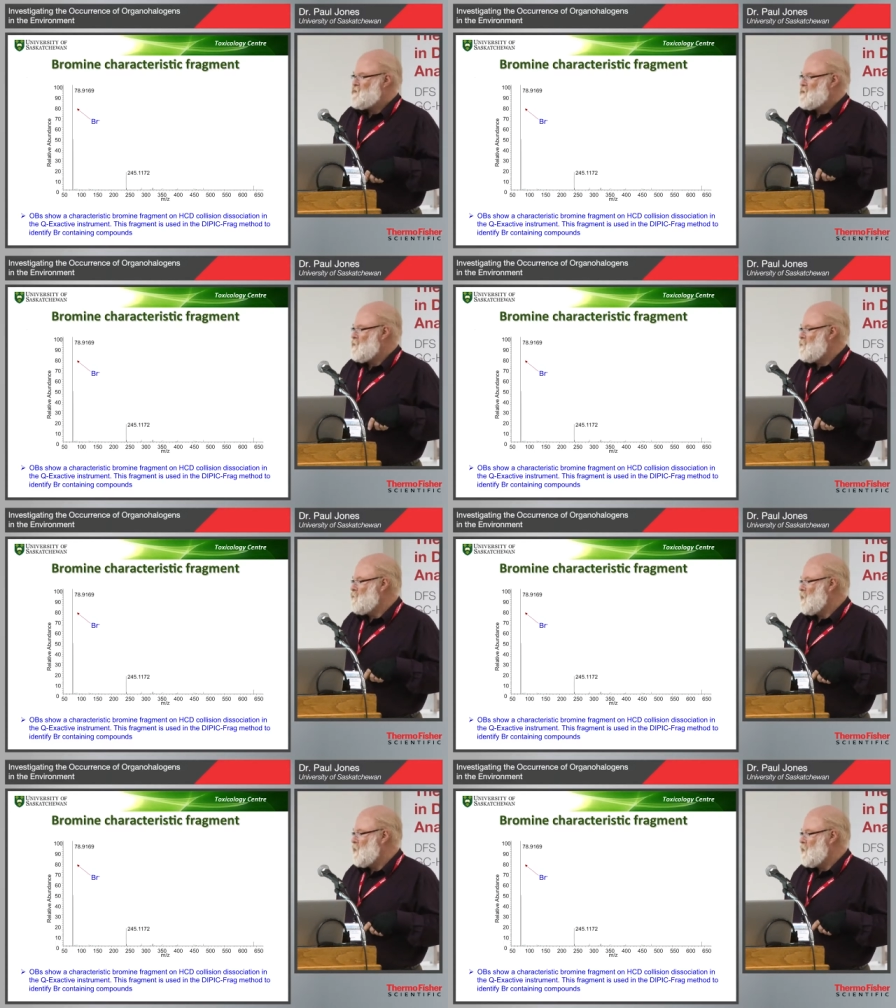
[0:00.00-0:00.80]
So
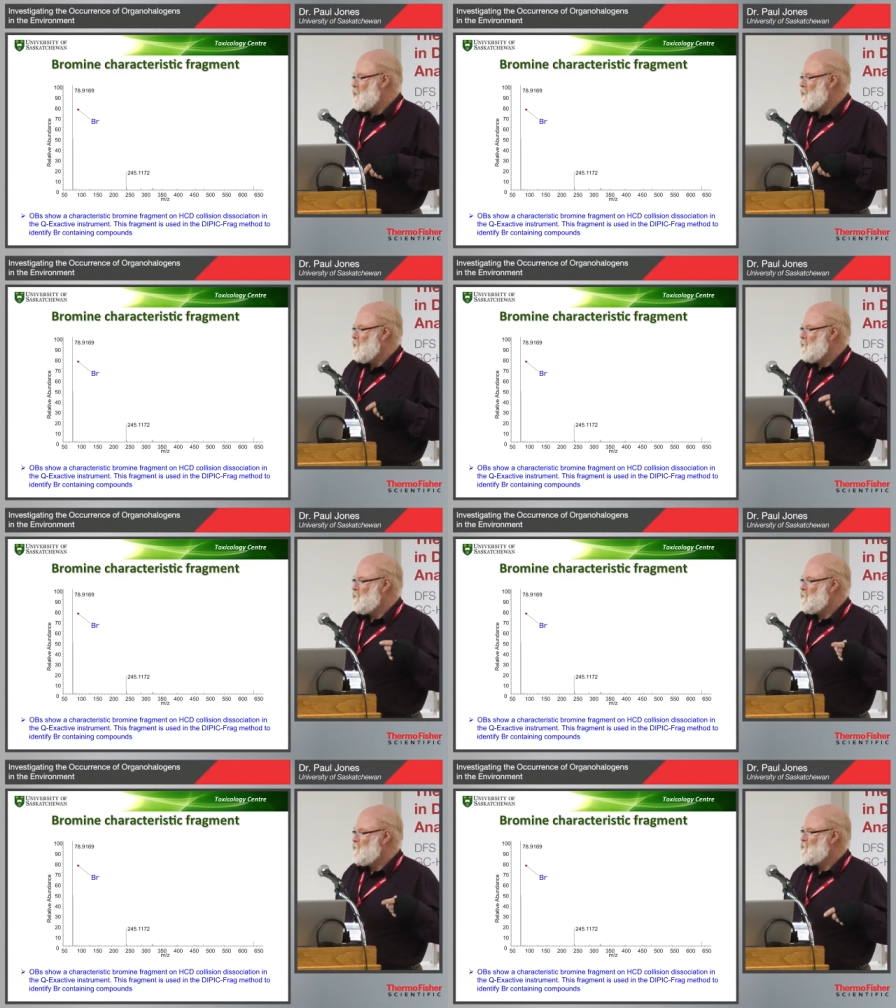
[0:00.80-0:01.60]

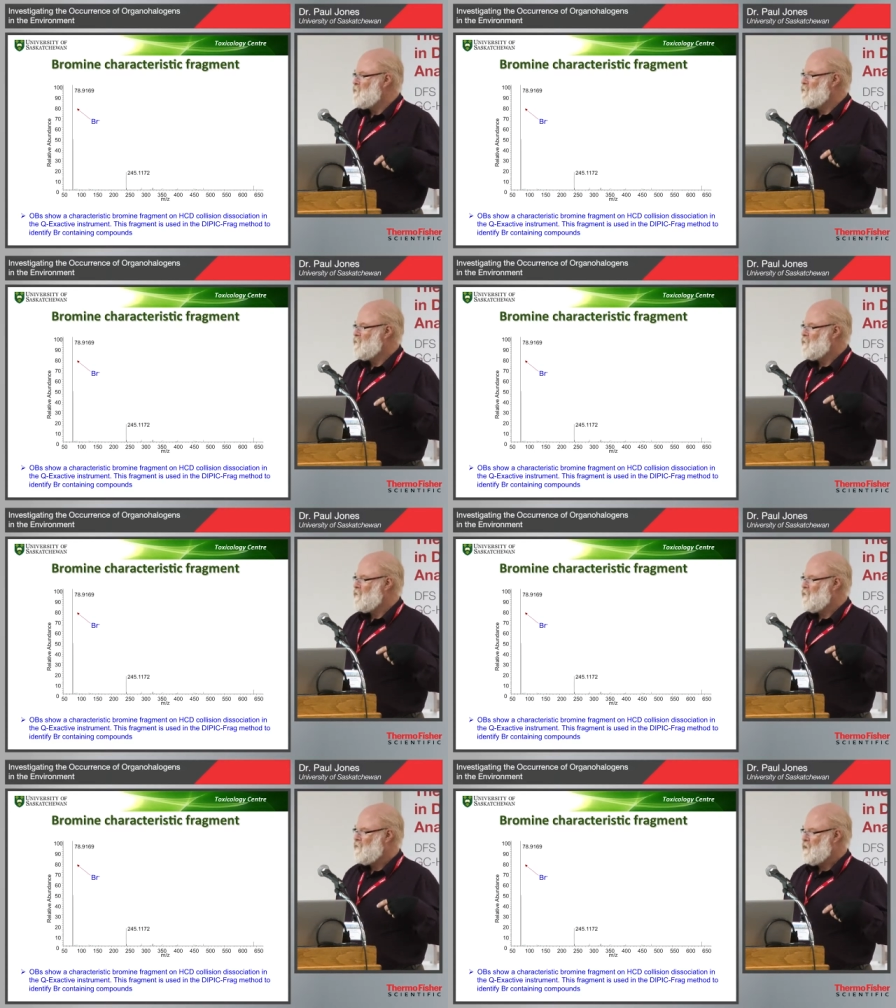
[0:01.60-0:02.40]
um,
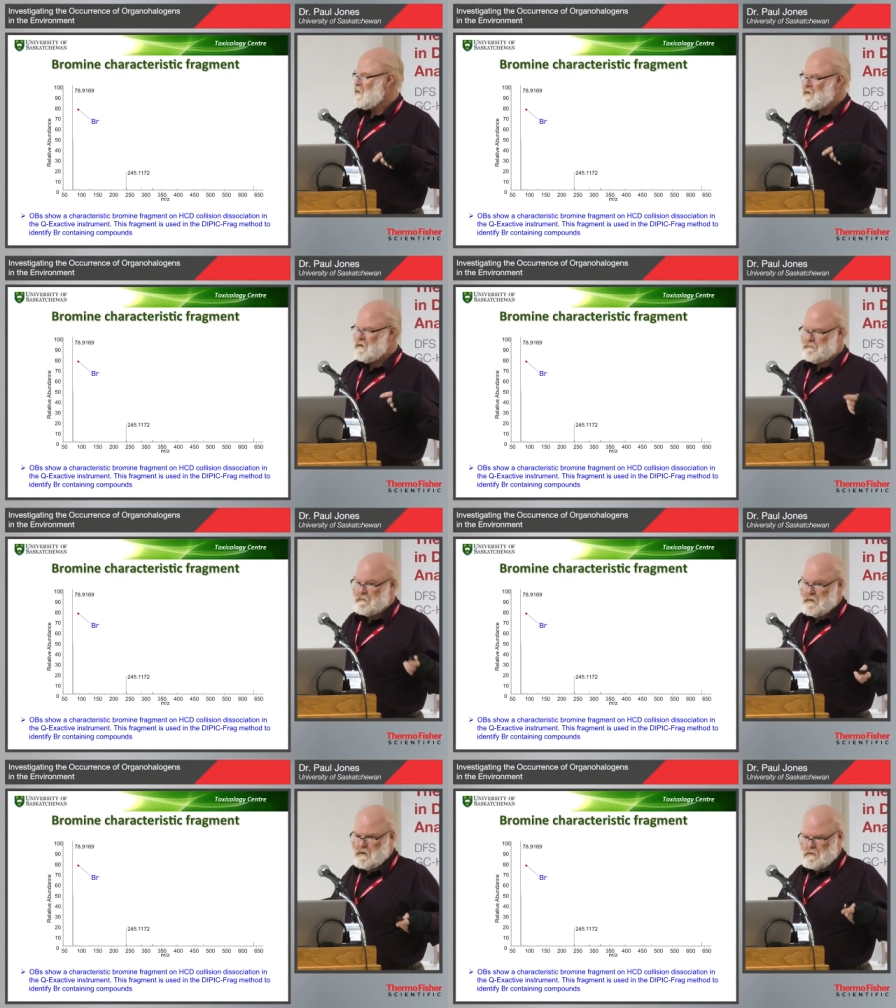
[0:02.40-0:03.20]
fairly
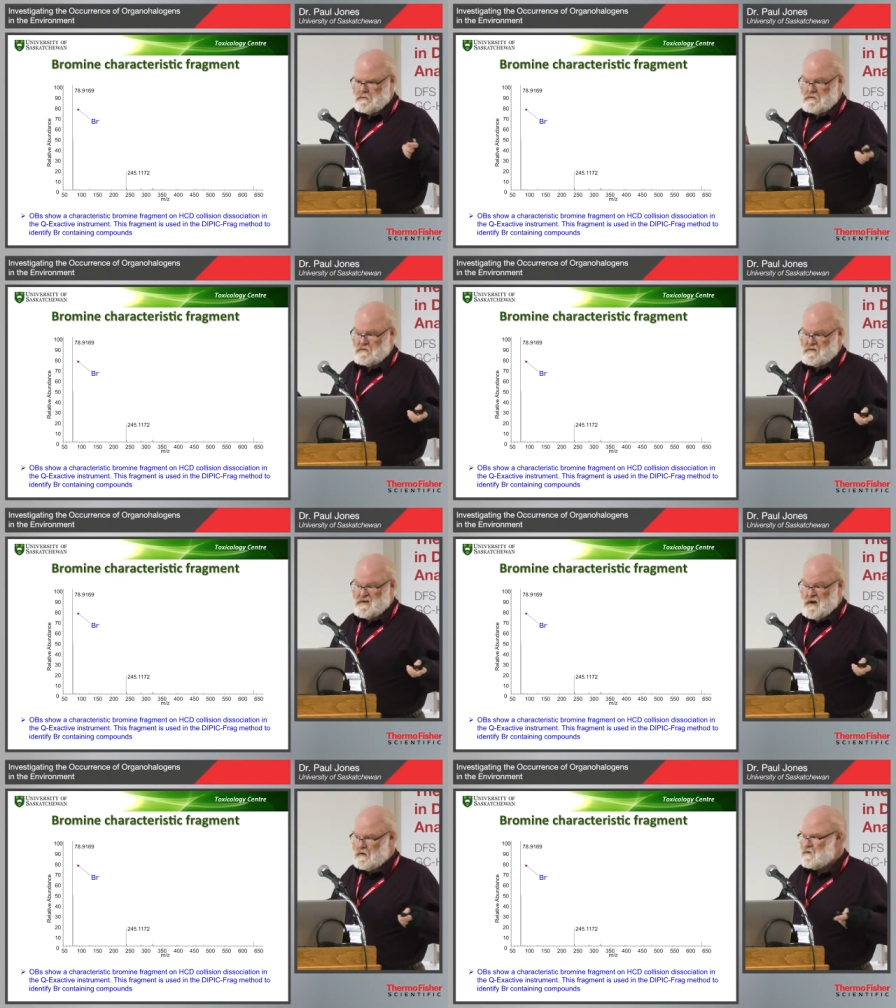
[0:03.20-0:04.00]

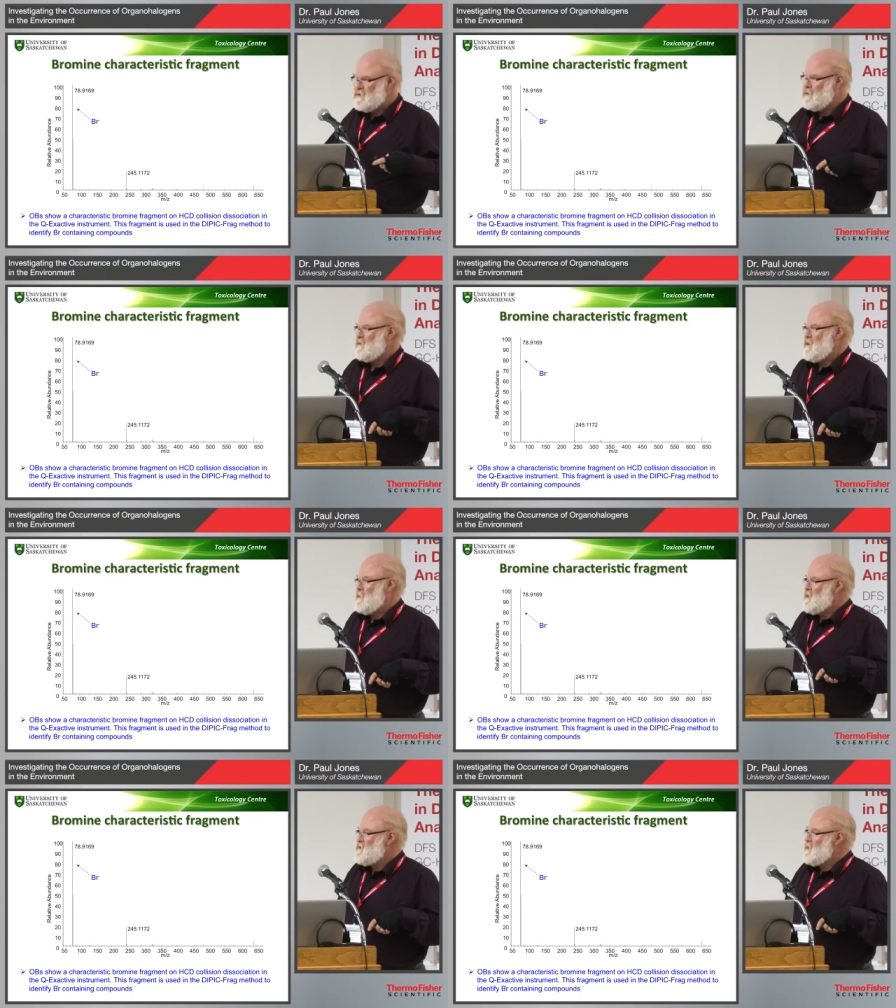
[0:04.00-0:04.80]
standard sort of
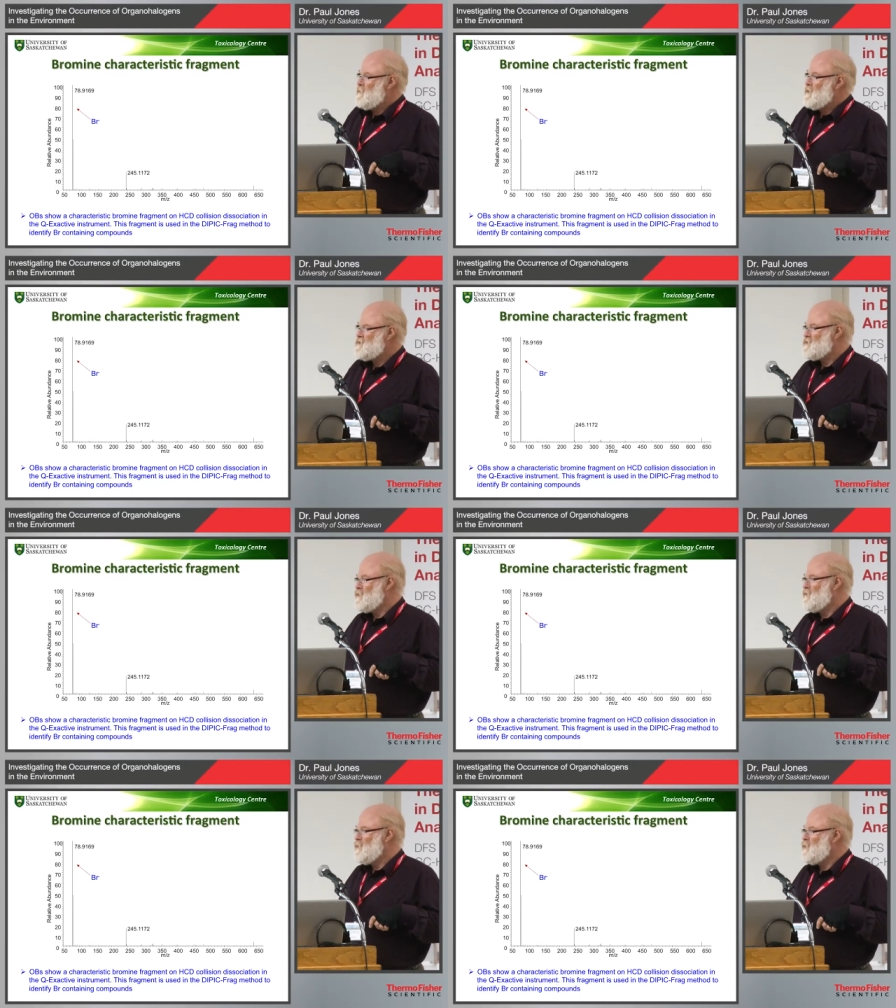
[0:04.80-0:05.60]
MS-MS
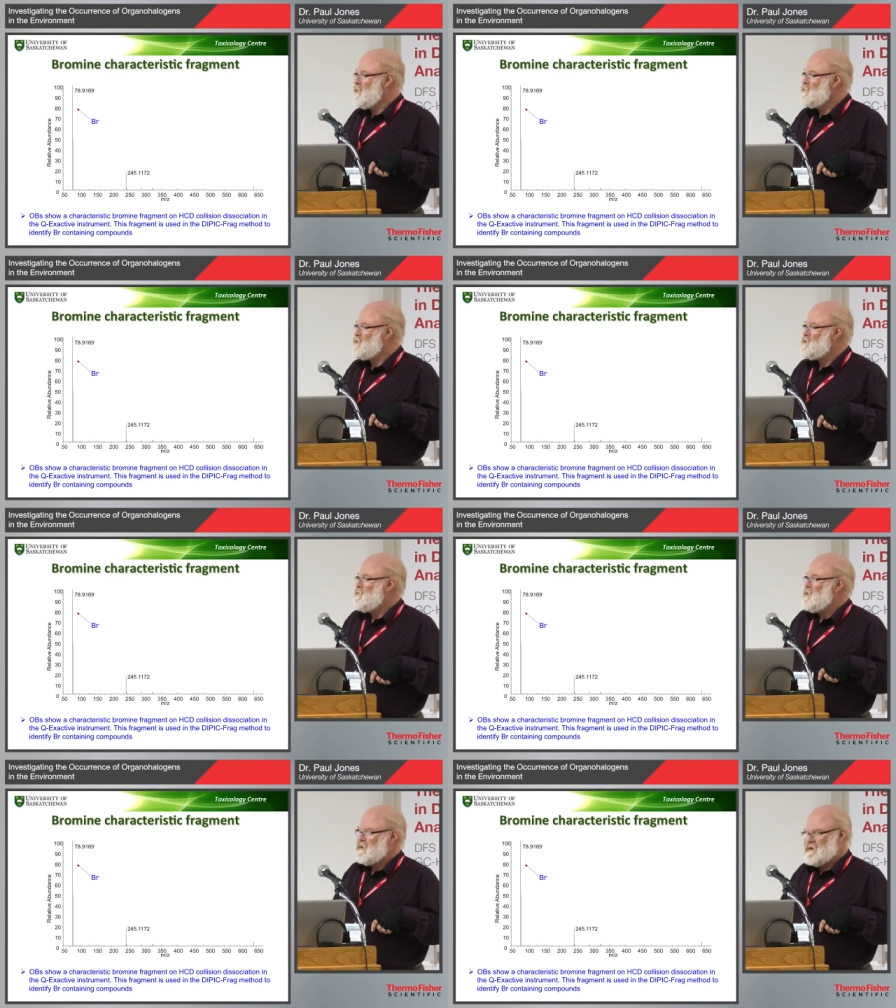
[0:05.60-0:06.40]
sort of approach,
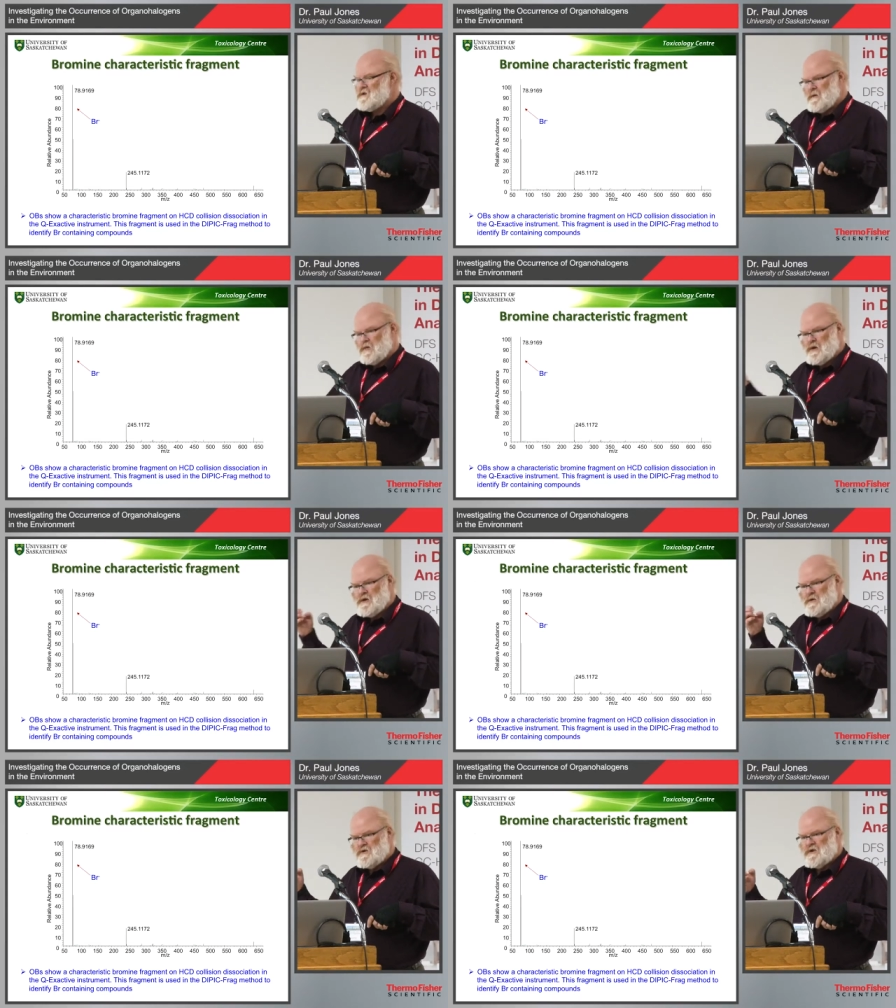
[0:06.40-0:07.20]
except we're
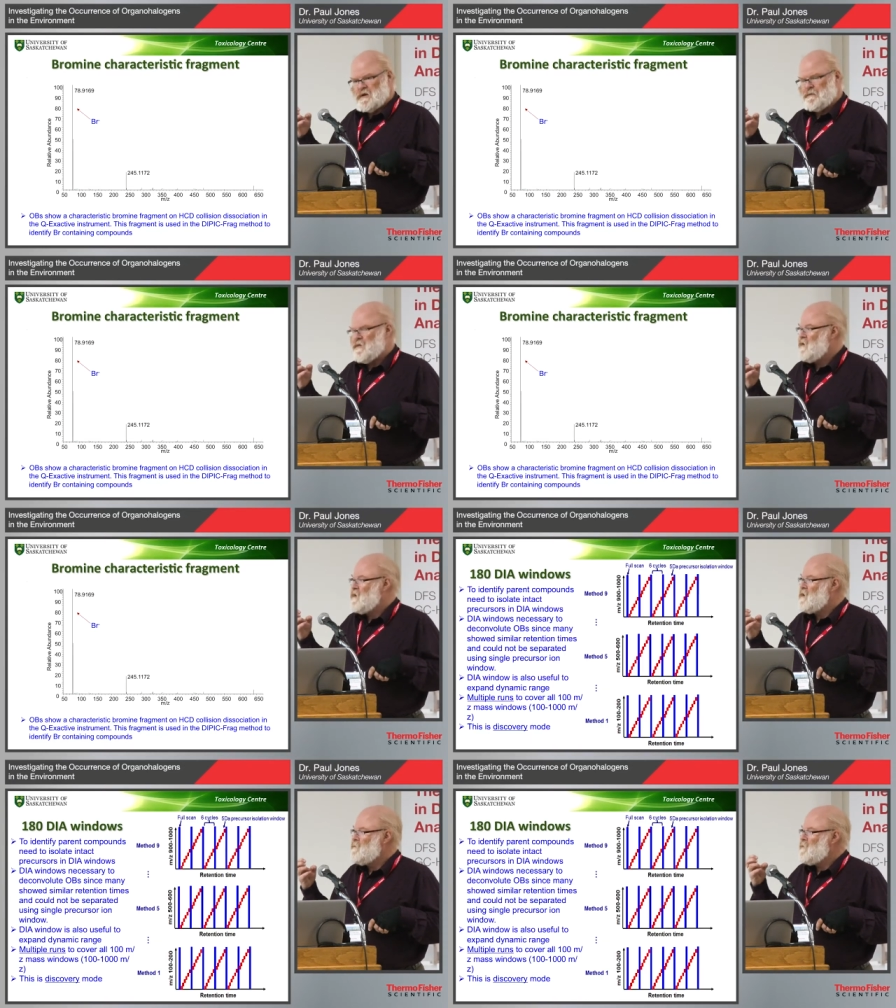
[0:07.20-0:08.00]
using
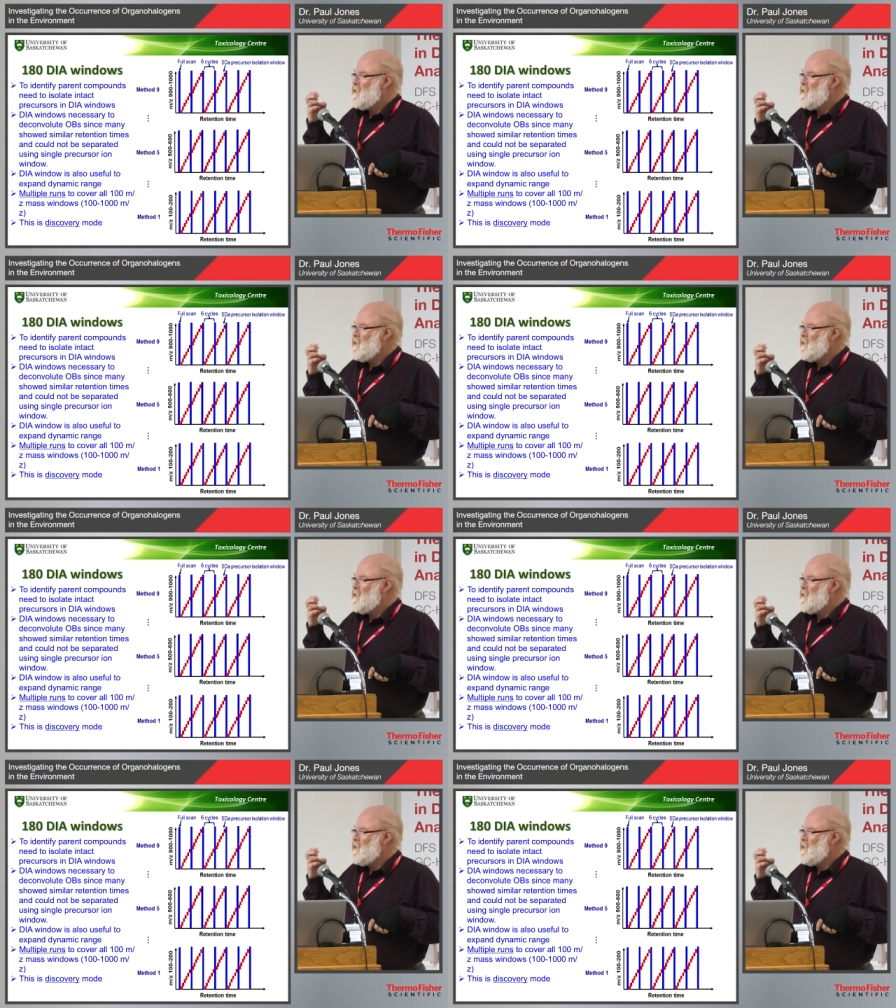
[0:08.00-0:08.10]
the,